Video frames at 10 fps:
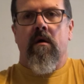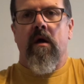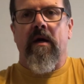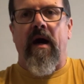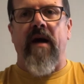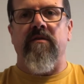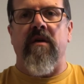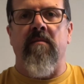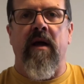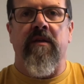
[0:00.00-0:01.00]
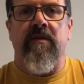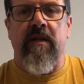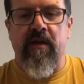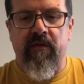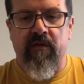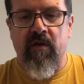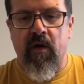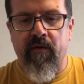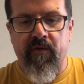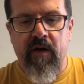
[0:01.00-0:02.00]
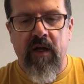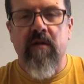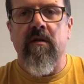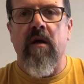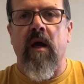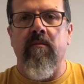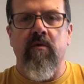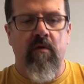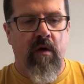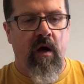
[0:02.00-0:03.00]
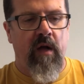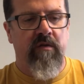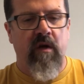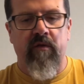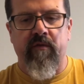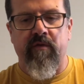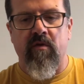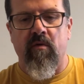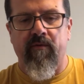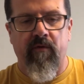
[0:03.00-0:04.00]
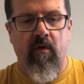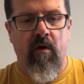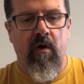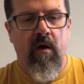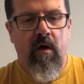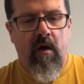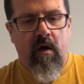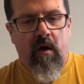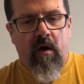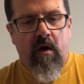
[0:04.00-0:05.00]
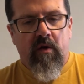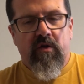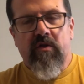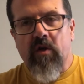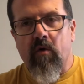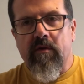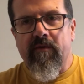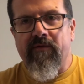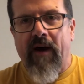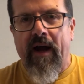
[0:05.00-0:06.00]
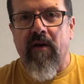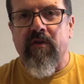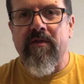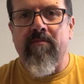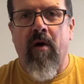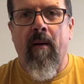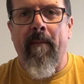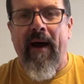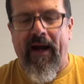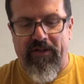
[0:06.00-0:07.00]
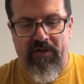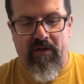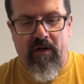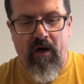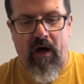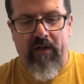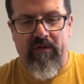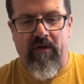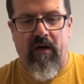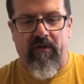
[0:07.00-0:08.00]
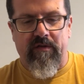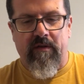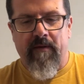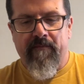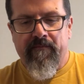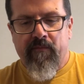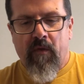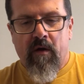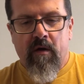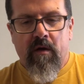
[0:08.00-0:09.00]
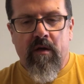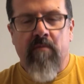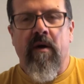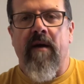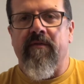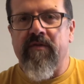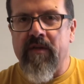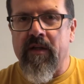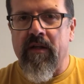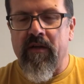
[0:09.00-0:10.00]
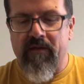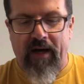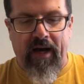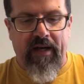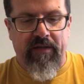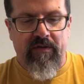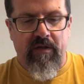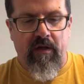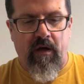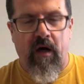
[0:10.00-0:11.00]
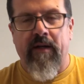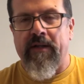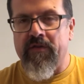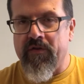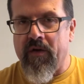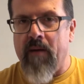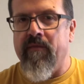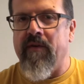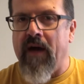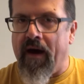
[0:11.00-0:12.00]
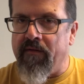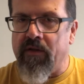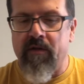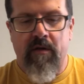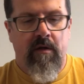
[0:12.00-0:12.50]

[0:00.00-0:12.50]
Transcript: Hey guys, I'm Alan Denny. This is Hungry for Heat. Today I'm doing a hot sauce review for Stoke the Fire Small Batch Hot Sauce. You may have seen these guys on Instagram if you haven't.